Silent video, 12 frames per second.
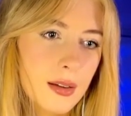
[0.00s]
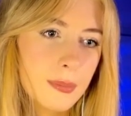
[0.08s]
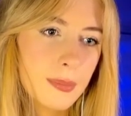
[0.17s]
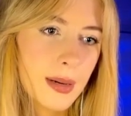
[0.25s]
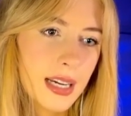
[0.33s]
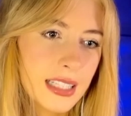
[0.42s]

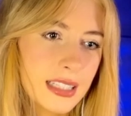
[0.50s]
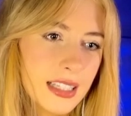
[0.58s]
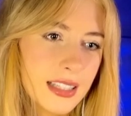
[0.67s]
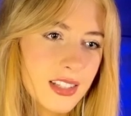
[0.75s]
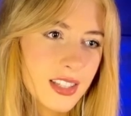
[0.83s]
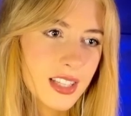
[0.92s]
But
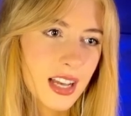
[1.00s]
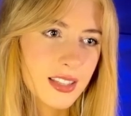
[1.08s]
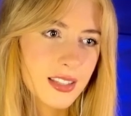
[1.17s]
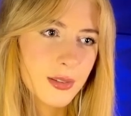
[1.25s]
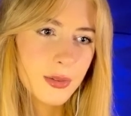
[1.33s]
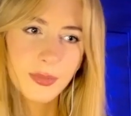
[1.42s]
let's just
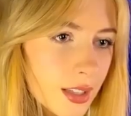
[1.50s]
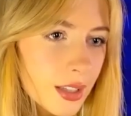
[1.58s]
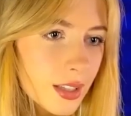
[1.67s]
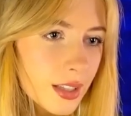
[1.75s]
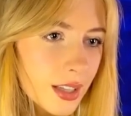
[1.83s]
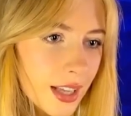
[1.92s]
castle.
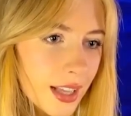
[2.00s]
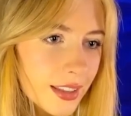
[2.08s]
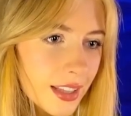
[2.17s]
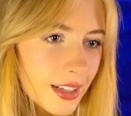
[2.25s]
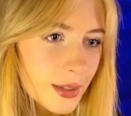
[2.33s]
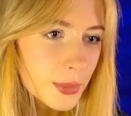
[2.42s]
And
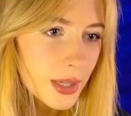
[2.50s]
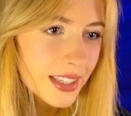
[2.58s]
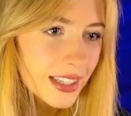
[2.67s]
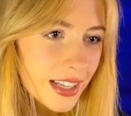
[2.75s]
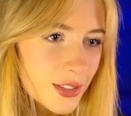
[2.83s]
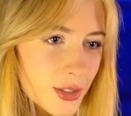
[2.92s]
then I
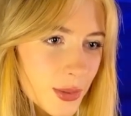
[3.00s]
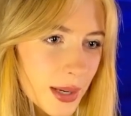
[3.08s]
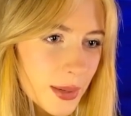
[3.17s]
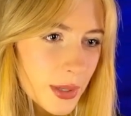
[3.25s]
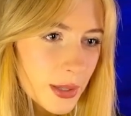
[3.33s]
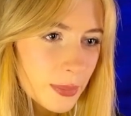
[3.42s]
work out, do I
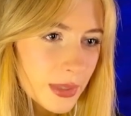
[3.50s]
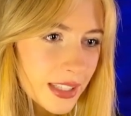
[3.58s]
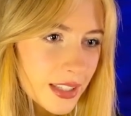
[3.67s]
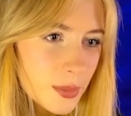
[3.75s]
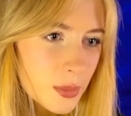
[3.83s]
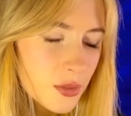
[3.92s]
want to play
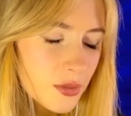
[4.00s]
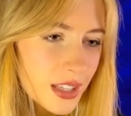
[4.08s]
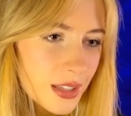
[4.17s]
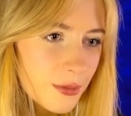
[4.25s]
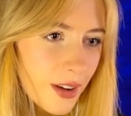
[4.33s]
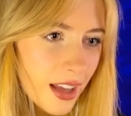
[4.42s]
this move
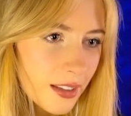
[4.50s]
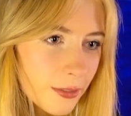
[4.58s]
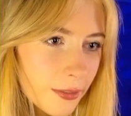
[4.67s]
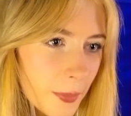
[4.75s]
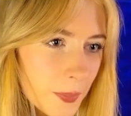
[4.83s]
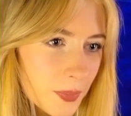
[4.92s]
e5?
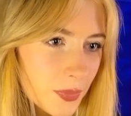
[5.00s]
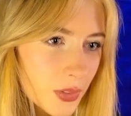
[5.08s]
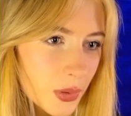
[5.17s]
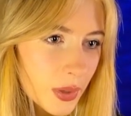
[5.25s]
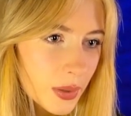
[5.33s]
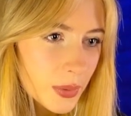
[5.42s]

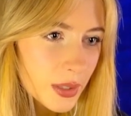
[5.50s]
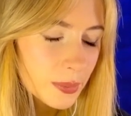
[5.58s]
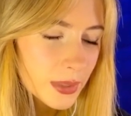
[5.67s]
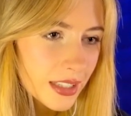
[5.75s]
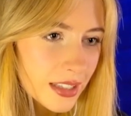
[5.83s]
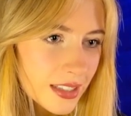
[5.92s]
Do I want to
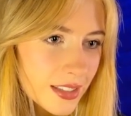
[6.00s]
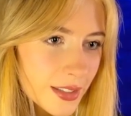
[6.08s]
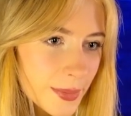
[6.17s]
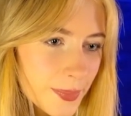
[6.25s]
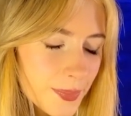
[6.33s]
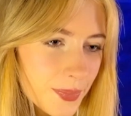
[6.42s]
play this?
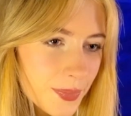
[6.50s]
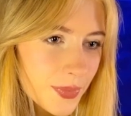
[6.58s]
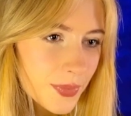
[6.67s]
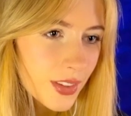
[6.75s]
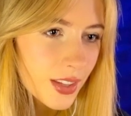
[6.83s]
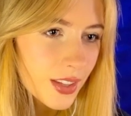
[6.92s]

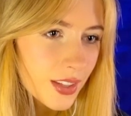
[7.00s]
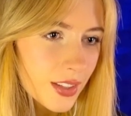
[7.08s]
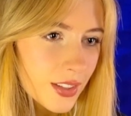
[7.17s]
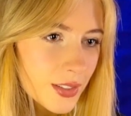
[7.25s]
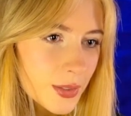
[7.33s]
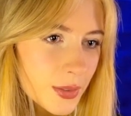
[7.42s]

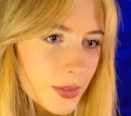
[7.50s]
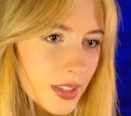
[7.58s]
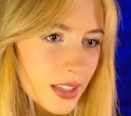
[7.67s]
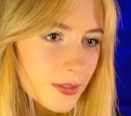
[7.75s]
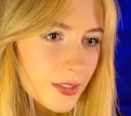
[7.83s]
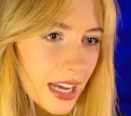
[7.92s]
So if
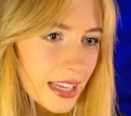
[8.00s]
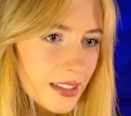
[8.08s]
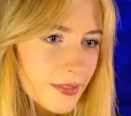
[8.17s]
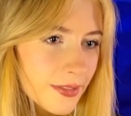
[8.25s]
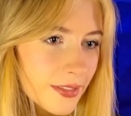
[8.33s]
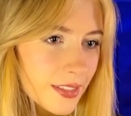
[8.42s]

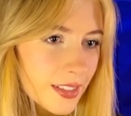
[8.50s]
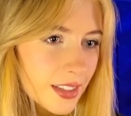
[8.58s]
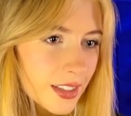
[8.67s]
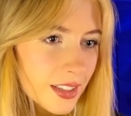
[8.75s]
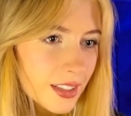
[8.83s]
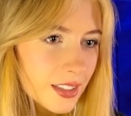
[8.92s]
e5,
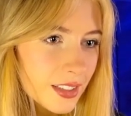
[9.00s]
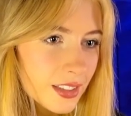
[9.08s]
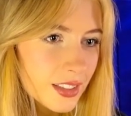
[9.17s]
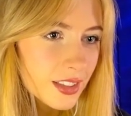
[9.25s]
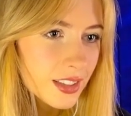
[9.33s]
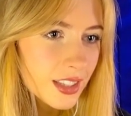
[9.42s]

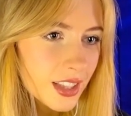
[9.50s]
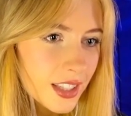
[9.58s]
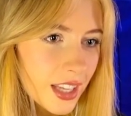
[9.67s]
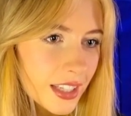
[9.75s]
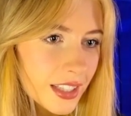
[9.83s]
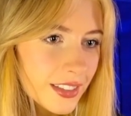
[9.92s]
the
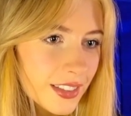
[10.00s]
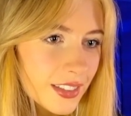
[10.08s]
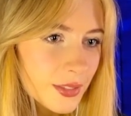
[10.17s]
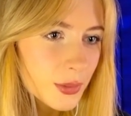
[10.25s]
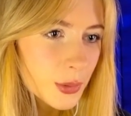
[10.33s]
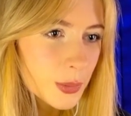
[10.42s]
knight
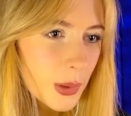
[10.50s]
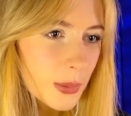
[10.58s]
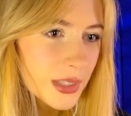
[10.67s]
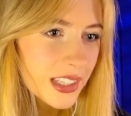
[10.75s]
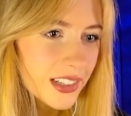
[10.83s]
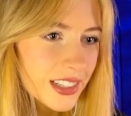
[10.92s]
will
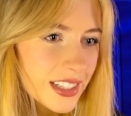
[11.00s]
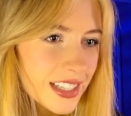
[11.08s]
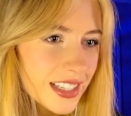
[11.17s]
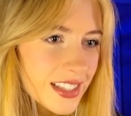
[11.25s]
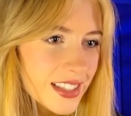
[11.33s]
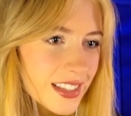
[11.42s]
probably go to
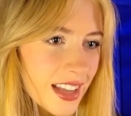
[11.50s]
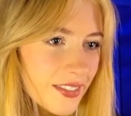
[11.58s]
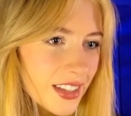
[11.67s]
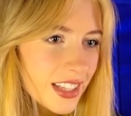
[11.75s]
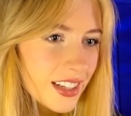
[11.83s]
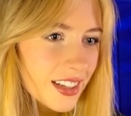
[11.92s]

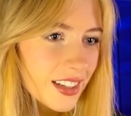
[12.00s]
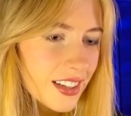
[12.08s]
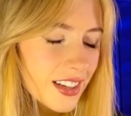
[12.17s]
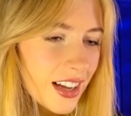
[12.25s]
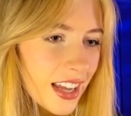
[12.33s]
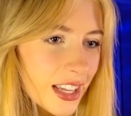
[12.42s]
d7.
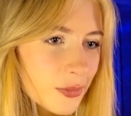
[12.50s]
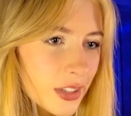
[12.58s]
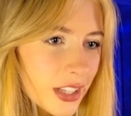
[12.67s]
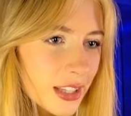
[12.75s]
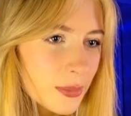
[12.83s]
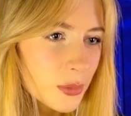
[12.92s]
I can
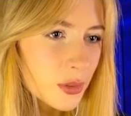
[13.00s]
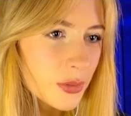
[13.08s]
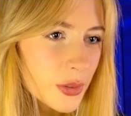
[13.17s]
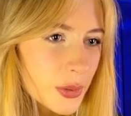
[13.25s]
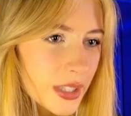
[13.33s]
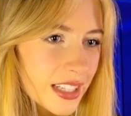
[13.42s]
play the move
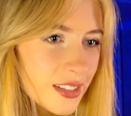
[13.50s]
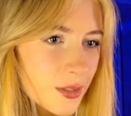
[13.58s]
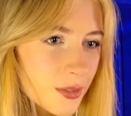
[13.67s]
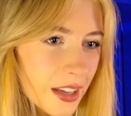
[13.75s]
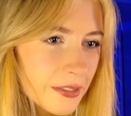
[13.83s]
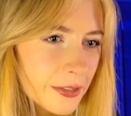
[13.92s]
queen
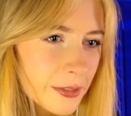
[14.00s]
h5.